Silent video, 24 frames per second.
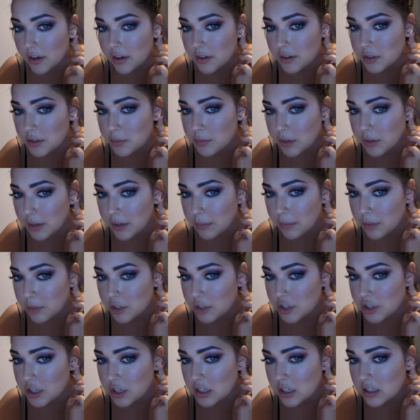It's pretty
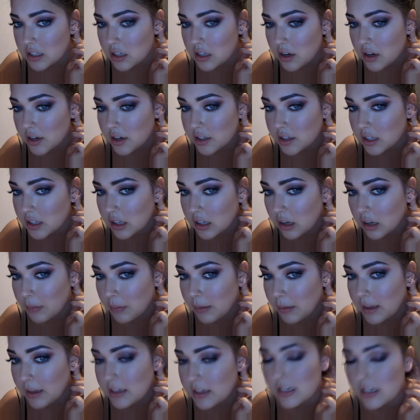mushy. Still hurts a little
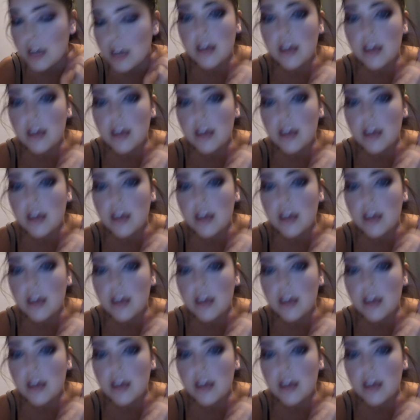bit.